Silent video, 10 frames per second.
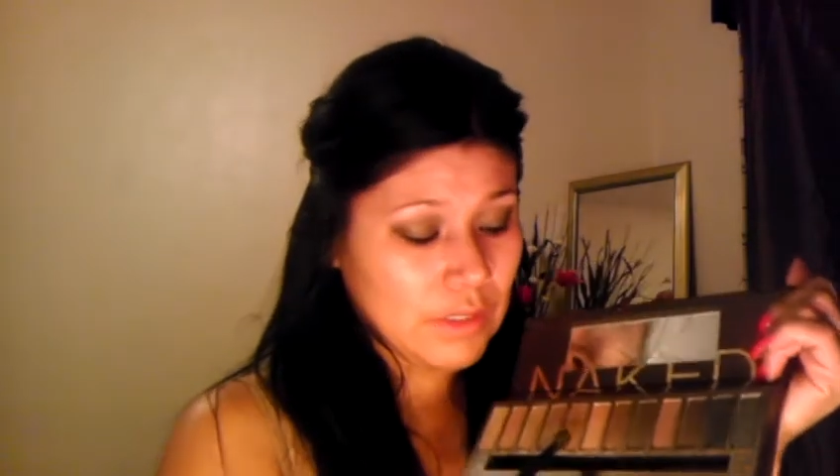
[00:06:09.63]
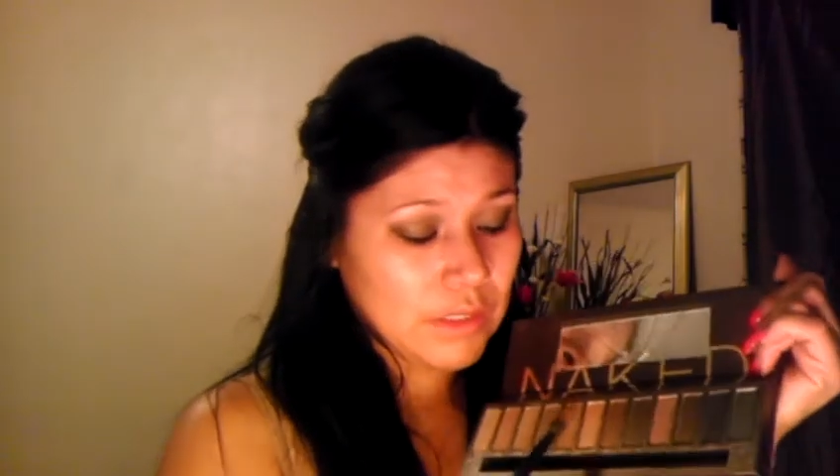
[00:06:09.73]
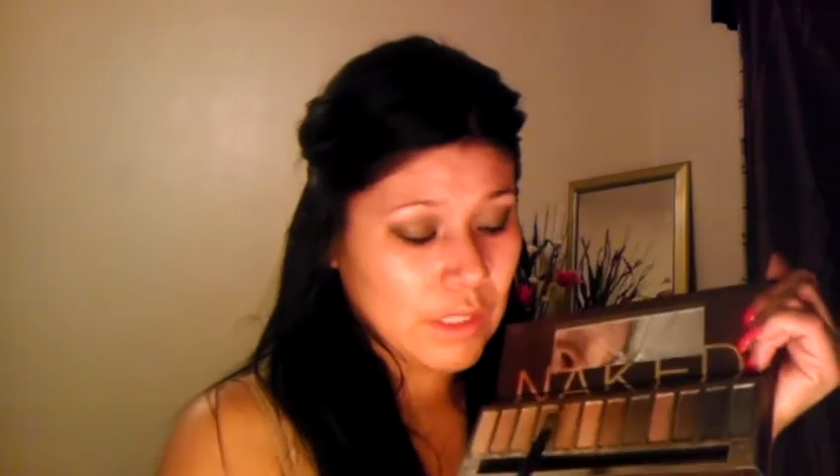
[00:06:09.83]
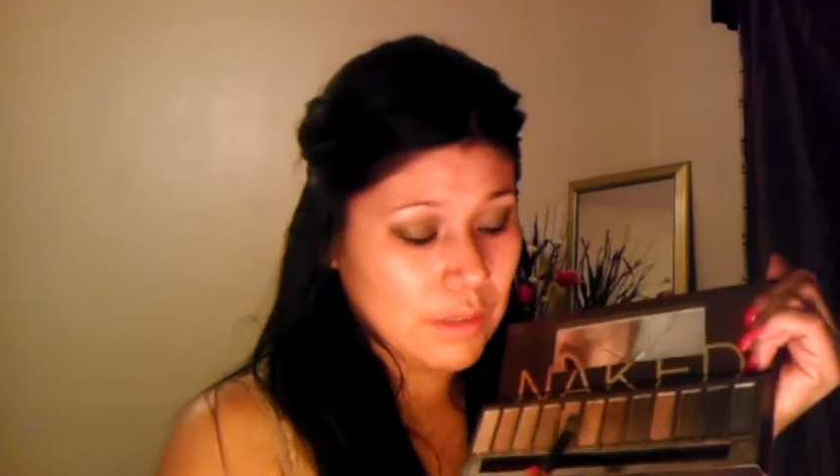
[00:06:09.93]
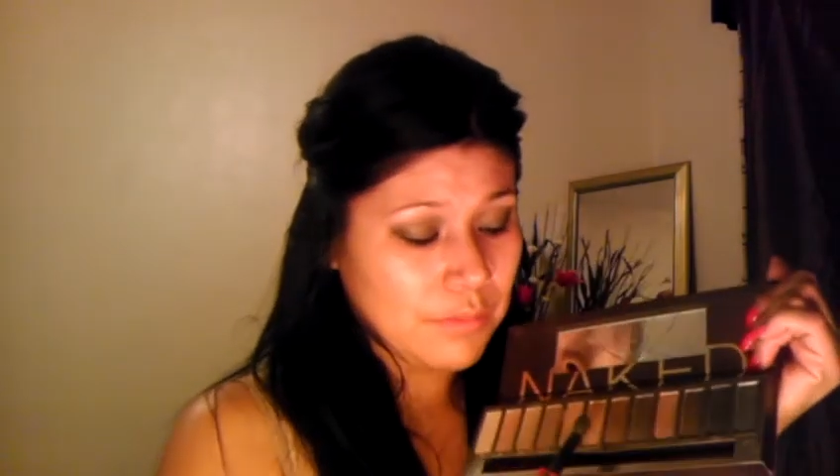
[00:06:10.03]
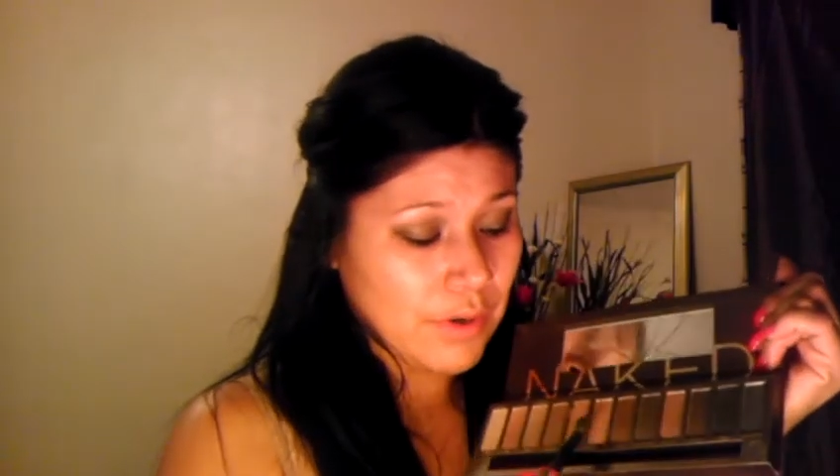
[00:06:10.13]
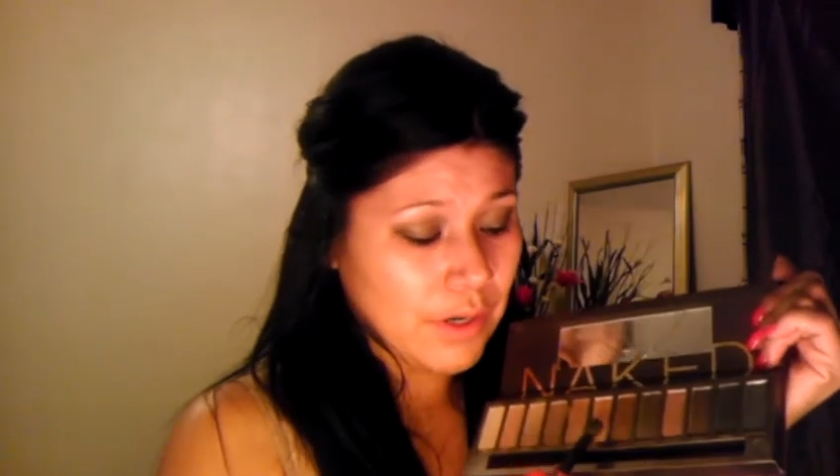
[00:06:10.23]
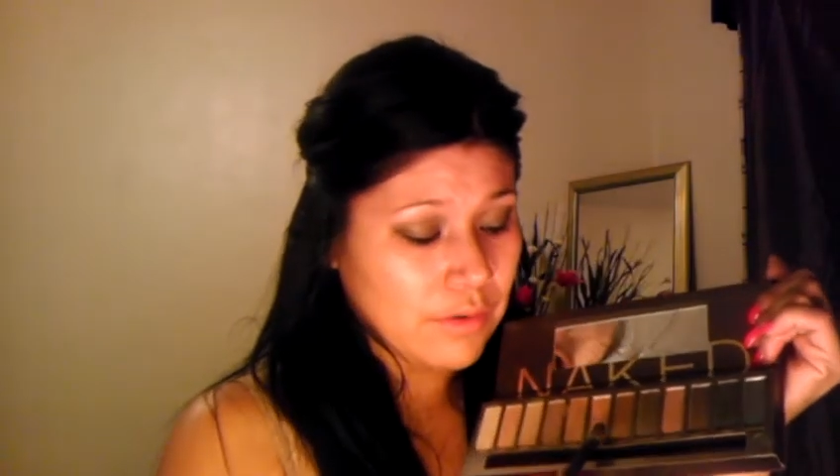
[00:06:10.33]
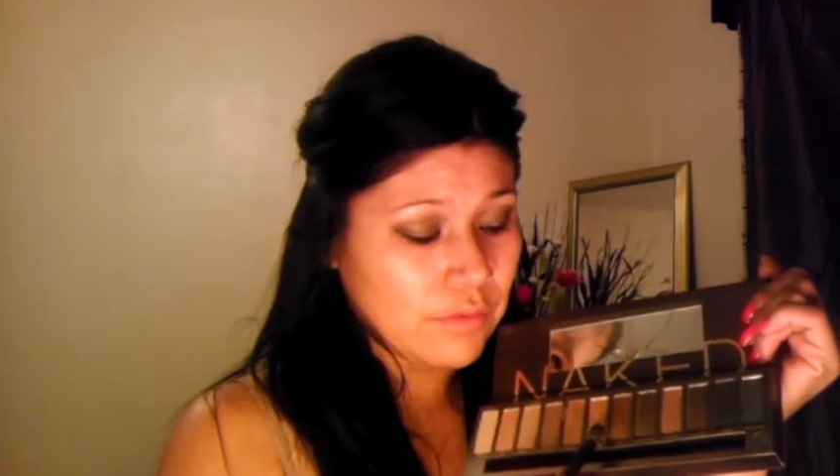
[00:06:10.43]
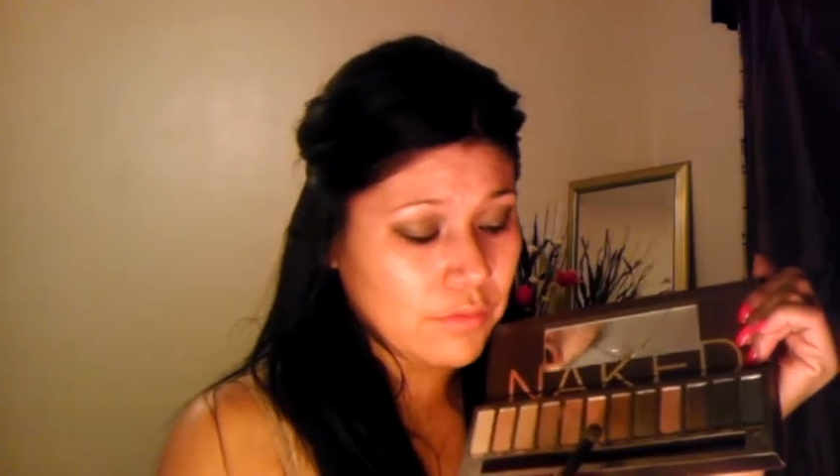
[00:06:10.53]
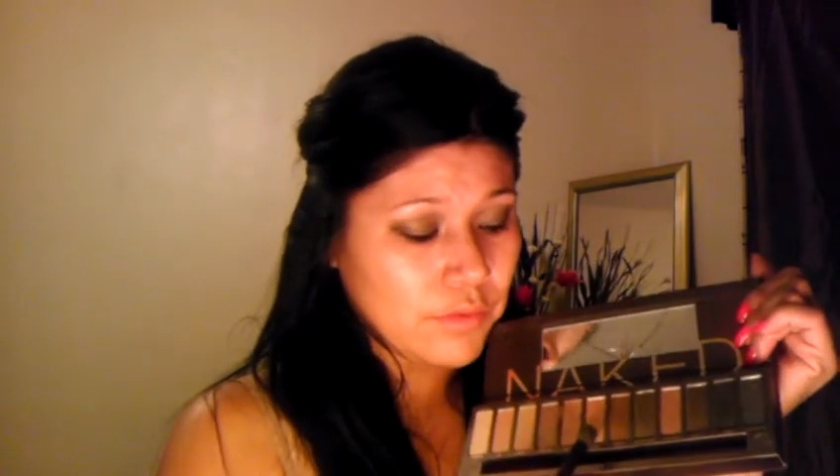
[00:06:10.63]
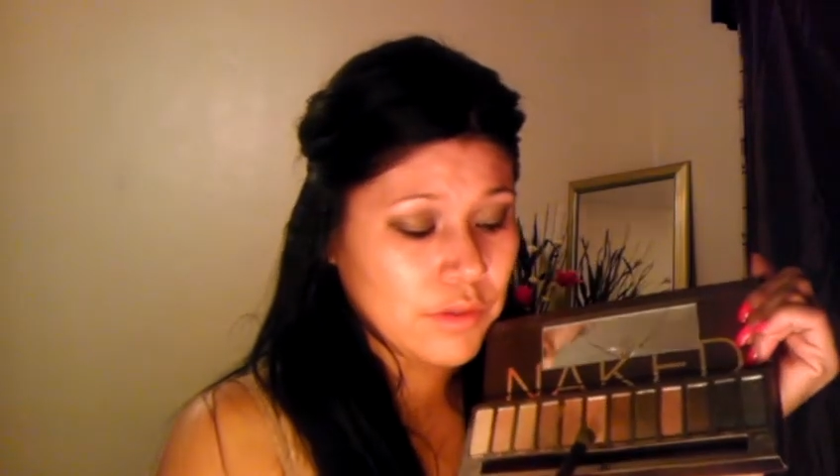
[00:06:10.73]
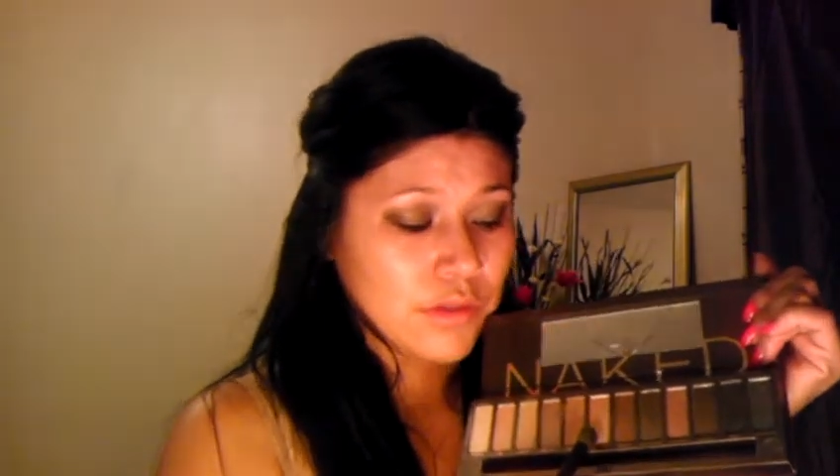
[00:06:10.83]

It's like a brown,